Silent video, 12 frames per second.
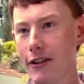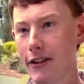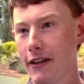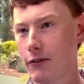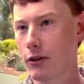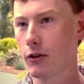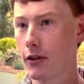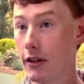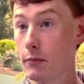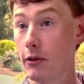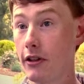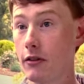I haven't got
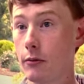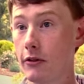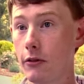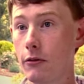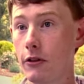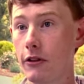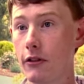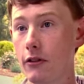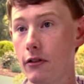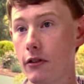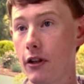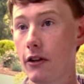any plans myself to
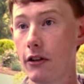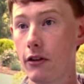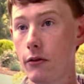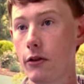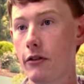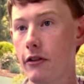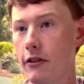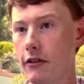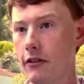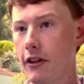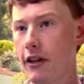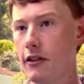go to university at
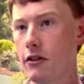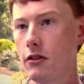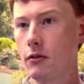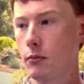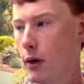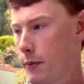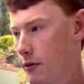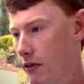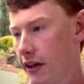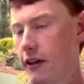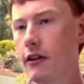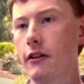this stage, maybe
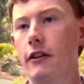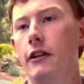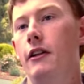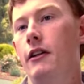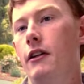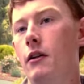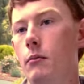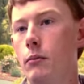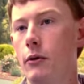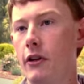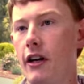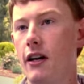later.
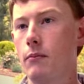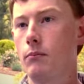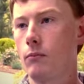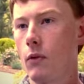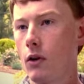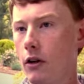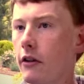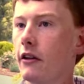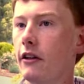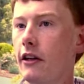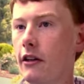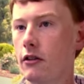But I
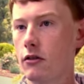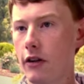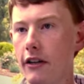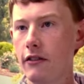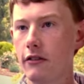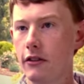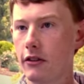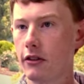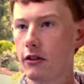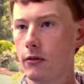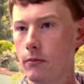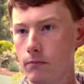think getting a trade, it's
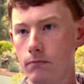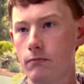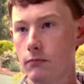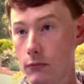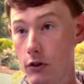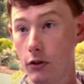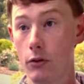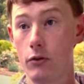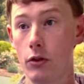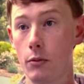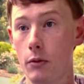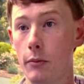a good
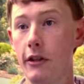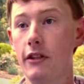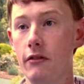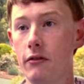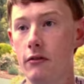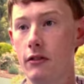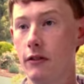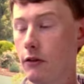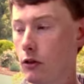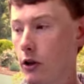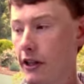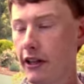job to be in. If
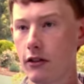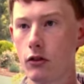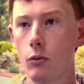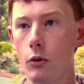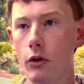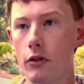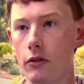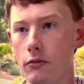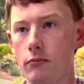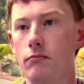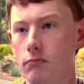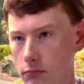you like hands-on work,
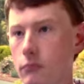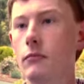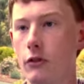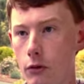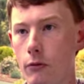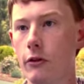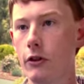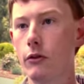it's good for